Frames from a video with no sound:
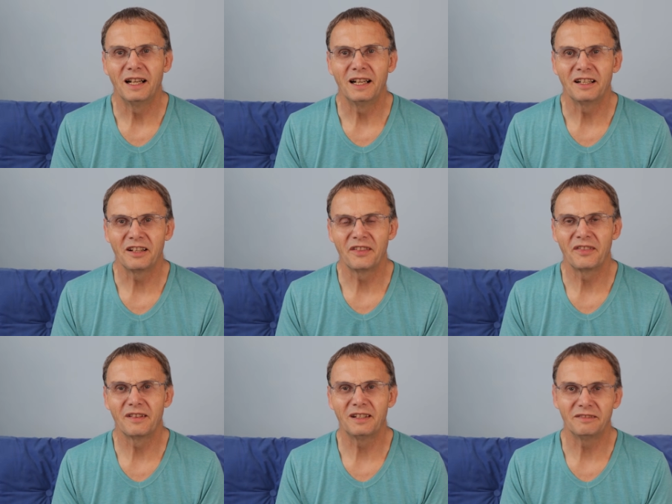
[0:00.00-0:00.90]
and
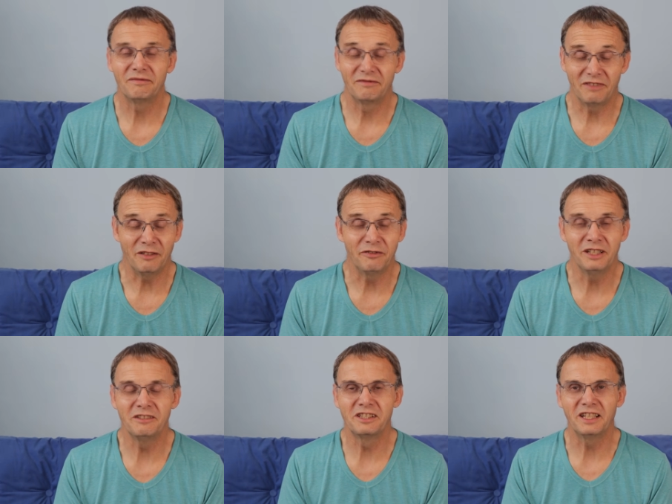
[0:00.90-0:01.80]
I've
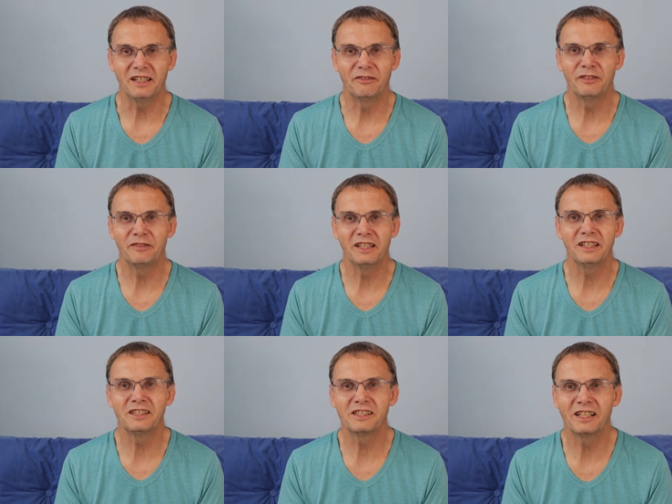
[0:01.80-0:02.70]
used it 50
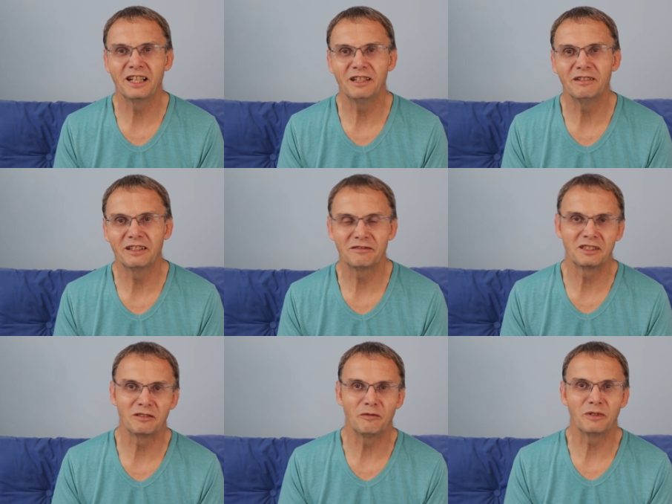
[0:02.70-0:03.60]
years ago and I've
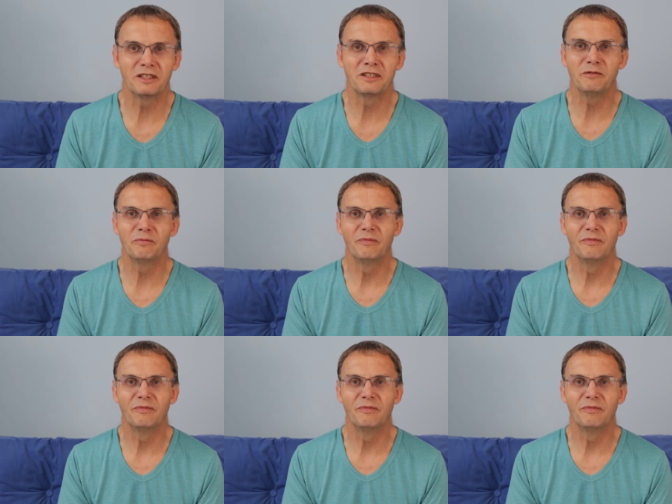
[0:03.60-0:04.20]
still got one or two